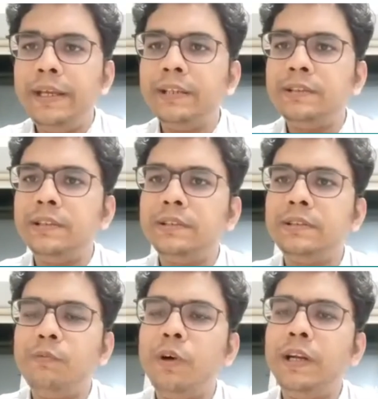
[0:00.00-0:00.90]
of the
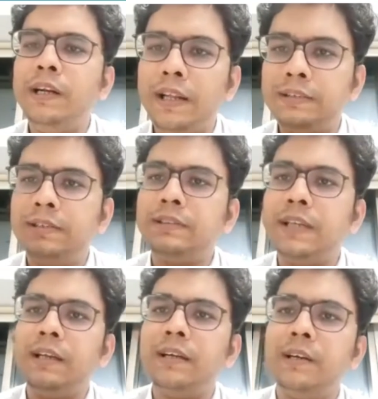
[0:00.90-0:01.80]
medications, what
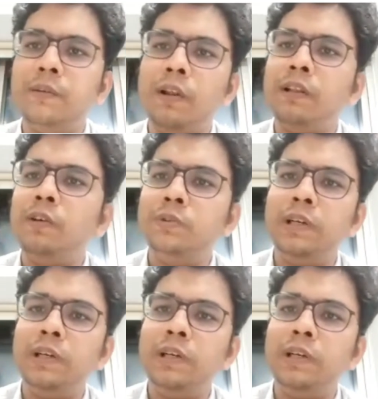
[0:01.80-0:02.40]
interactions can occur,